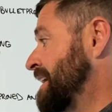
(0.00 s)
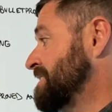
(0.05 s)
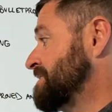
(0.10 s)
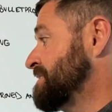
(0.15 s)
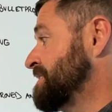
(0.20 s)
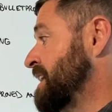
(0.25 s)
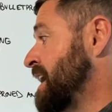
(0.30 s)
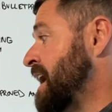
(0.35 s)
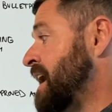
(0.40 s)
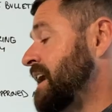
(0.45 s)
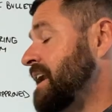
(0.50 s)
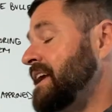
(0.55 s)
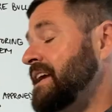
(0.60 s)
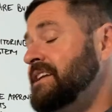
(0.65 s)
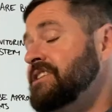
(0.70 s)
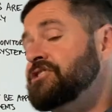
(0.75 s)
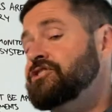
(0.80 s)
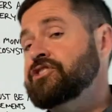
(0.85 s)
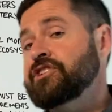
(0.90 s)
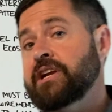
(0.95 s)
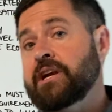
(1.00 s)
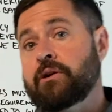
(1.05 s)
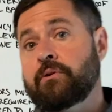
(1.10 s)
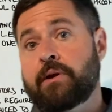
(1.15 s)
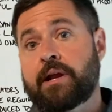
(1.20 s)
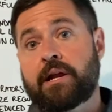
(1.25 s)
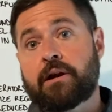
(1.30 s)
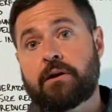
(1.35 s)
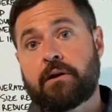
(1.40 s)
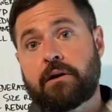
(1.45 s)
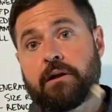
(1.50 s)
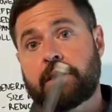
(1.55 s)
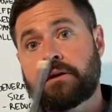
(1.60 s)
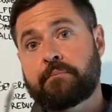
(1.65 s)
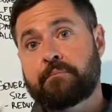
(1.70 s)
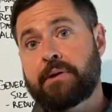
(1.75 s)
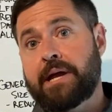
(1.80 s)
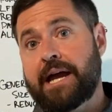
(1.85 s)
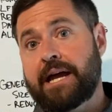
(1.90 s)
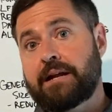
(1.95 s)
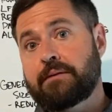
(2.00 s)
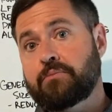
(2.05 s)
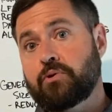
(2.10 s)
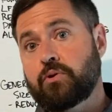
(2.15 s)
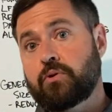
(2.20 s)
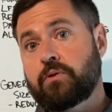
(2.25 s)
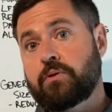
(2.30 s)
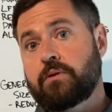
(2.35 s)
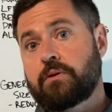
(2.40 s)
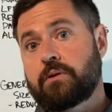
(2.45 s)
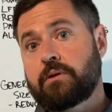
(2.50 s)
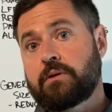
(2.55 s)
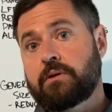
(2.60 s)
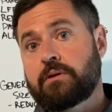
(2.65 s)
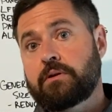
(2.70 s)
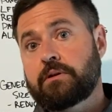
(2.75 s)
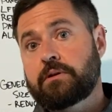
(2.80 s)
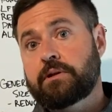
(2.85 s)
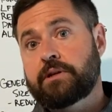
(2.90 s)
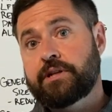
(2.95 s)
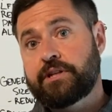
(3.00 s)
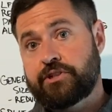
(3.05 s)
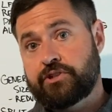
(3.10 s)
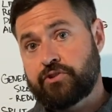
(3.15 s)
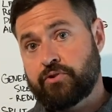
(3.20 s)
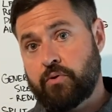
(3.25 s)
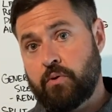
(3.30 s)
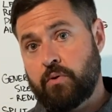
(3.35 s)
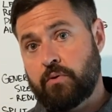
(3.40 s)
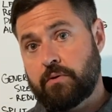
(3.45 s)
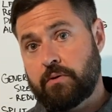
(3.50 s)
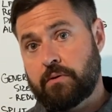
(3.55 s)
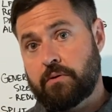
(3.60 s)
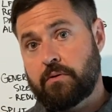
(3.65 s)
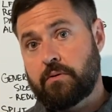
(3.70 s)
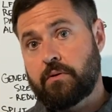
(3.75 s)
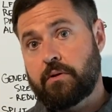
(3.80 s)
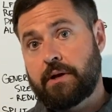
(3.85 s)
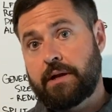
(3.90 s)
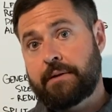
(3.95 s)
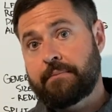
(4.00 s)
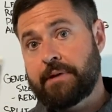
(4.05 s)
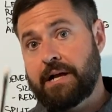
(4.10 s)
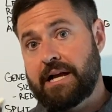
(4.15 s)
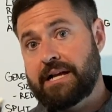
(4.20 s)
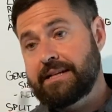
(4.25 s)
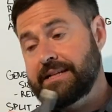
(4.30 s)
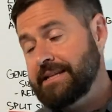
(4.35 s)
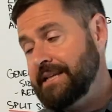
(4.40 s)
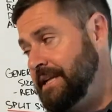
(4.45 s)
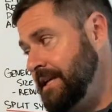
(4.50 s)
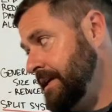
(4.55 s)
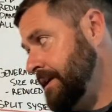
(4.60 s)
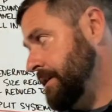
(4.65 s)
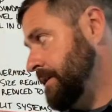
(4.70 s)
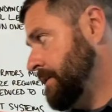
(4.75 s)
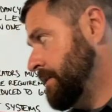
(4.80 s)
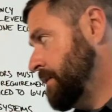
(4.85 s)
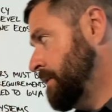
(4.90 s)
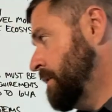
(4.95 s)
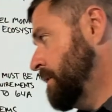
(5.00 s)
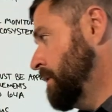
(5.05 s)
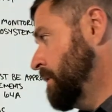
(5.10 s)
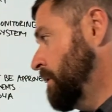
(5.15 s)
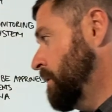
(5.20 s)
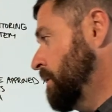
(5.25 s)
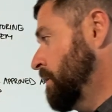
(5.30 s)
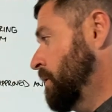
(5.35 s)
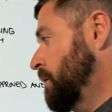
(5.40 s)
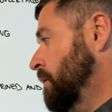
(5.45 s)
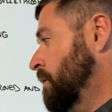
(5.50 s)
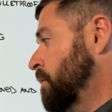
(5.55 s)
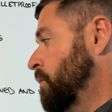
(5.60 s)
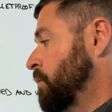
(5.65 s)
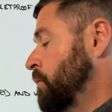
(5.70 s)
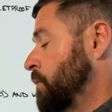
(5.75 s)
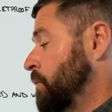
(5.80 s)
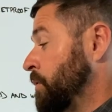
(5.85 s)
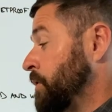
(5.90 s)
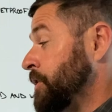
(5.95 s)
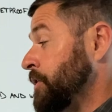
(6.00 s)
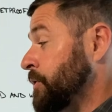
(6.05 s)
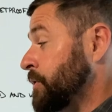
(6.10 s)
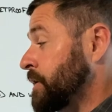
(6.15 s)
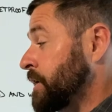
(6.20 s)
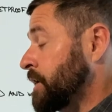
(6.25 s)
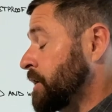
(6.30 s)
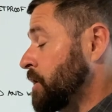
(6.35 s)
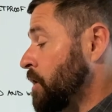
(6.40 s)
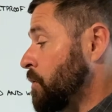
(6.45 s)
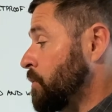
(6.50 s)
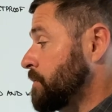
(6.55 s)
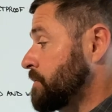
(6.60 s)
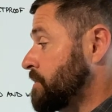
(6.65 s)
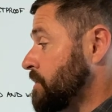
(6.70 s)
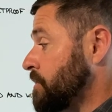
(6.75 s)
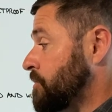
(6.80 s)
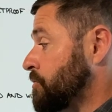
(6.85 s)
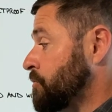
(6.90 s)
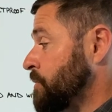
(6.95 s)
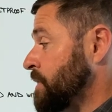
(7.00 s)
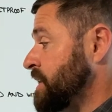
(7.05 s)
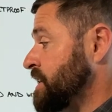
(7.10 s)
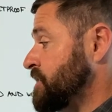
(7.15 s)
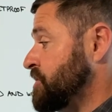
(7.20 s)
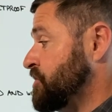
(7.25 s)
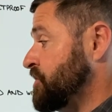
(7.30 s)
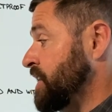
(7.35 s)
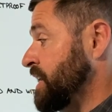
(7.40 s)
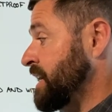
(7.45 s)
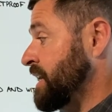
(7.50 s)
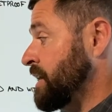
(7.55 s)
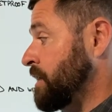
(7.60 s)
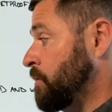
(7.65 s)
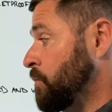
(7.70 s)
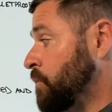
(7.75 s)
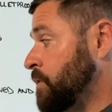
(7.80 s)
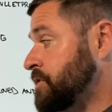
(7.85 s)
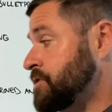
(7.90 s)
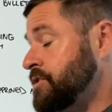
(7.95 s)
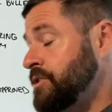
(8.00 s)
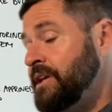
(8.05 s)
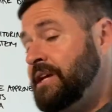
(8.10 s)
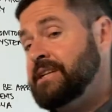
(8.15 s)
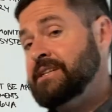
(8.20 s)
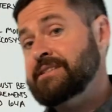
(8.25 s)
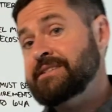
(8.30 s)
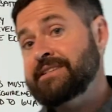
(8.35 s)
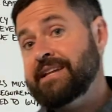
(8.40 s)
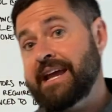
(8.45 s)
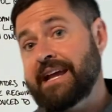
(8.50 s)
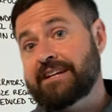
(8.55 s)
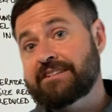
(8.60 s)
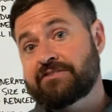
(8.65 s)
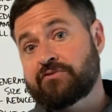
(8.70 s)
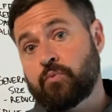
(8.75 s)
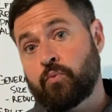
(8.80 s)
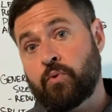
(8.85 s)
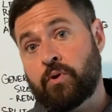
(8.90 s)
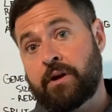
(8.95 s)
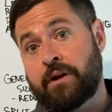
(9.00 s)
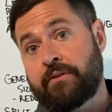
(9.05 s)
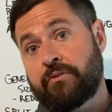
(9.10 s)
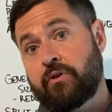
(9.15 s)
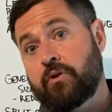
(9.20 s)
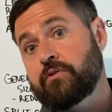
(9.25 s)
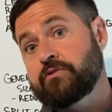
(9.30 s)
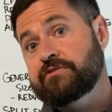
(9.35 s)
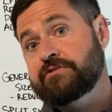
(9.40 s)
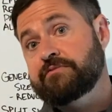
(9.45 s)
is not a generator compatible controller or MID. You can go with the 3G, which then takes one of those